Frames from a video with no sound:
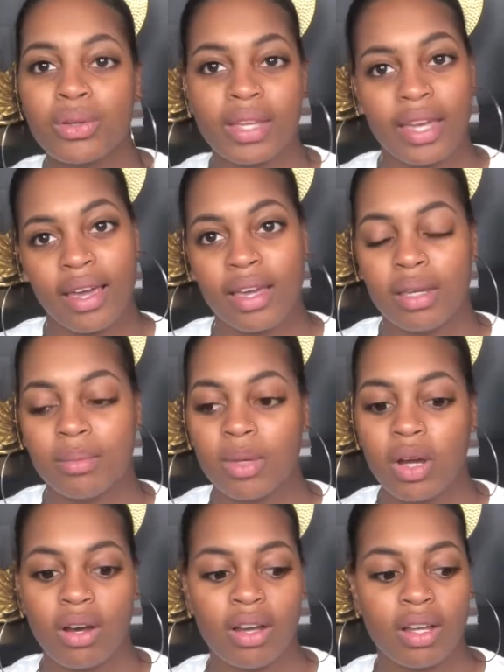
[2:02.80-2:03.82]
game
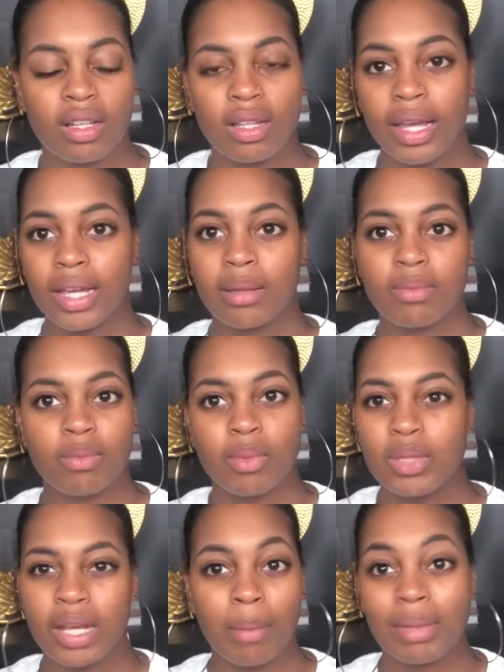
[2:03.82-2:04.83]
called, it
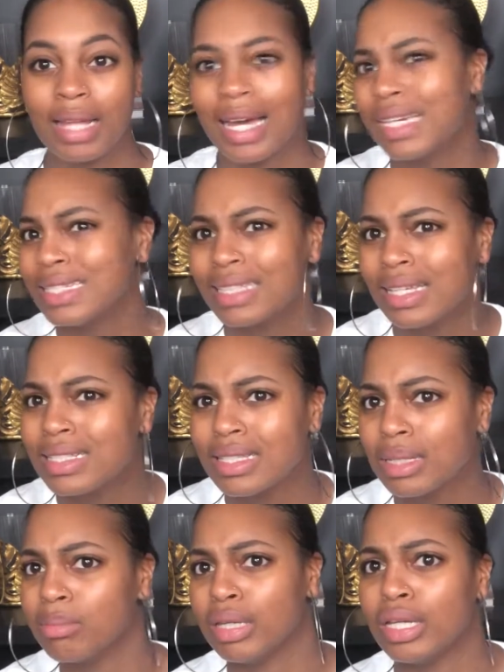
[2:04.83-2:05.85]
was like a blind
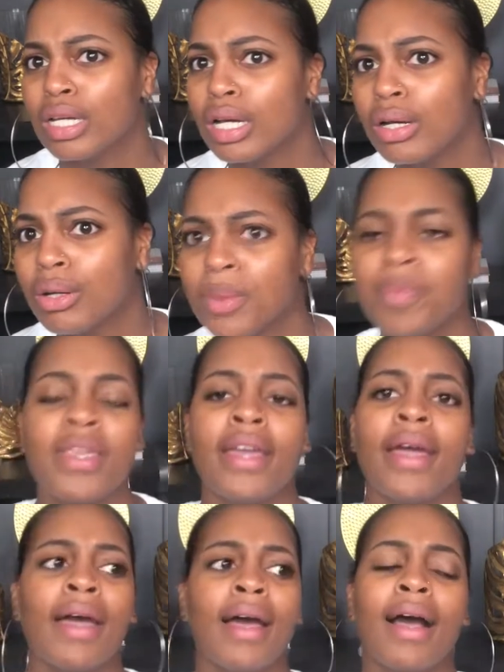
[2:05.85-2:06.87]
tasting bingo.
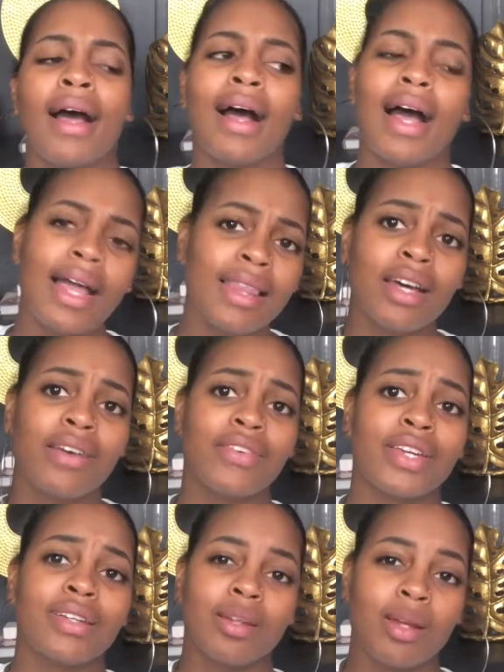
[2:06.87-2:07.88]
I love
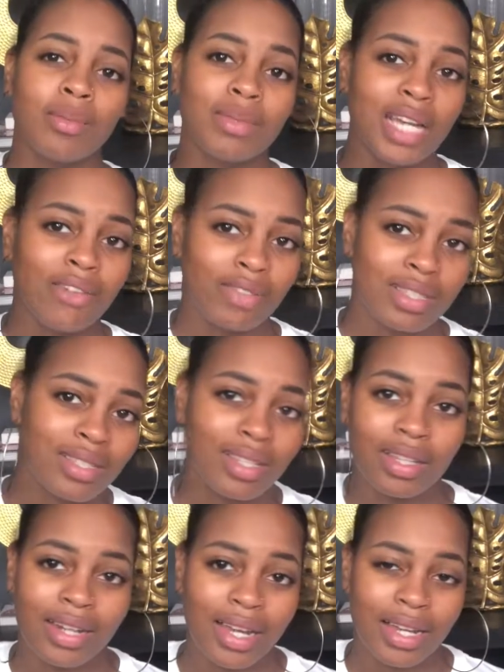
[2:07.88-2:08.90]
it. I'm definitely
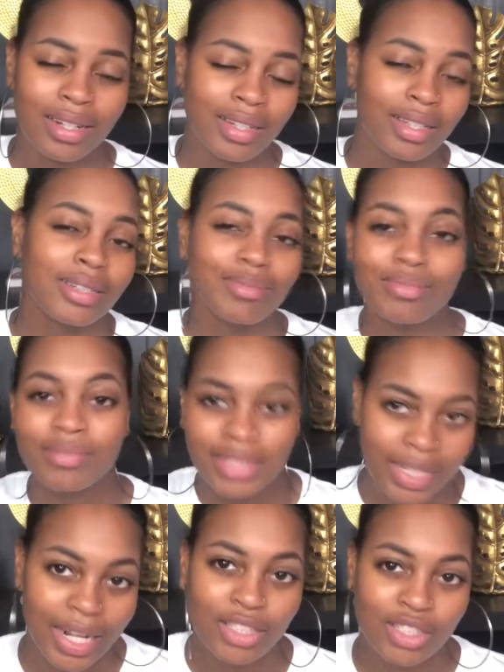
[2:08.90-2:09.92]
still in the idea.
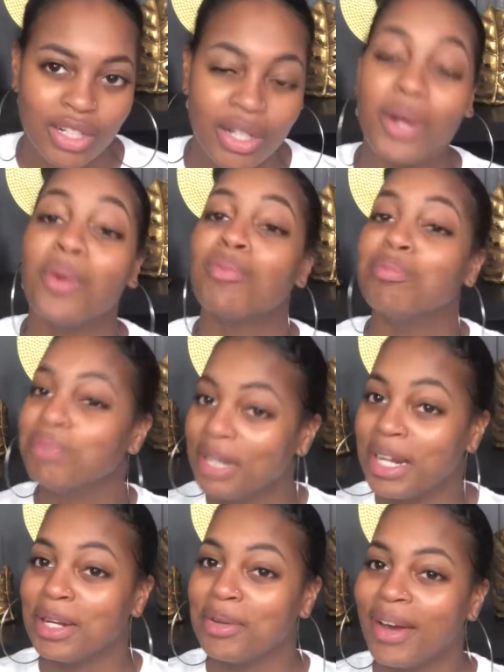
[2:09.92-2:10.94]
Get at your girl.
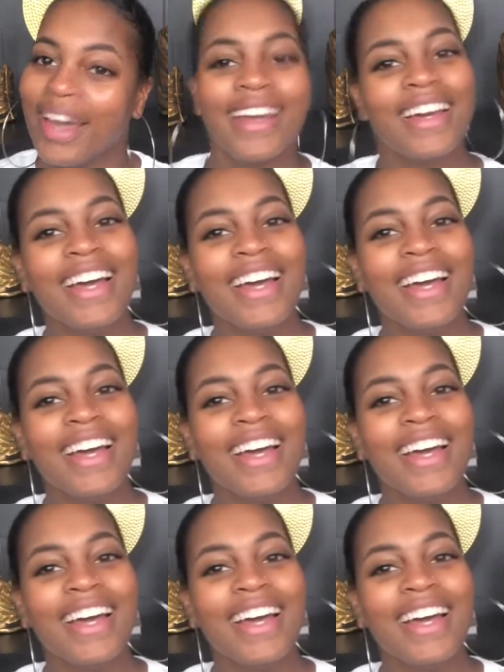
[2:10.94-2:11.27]
But anyway,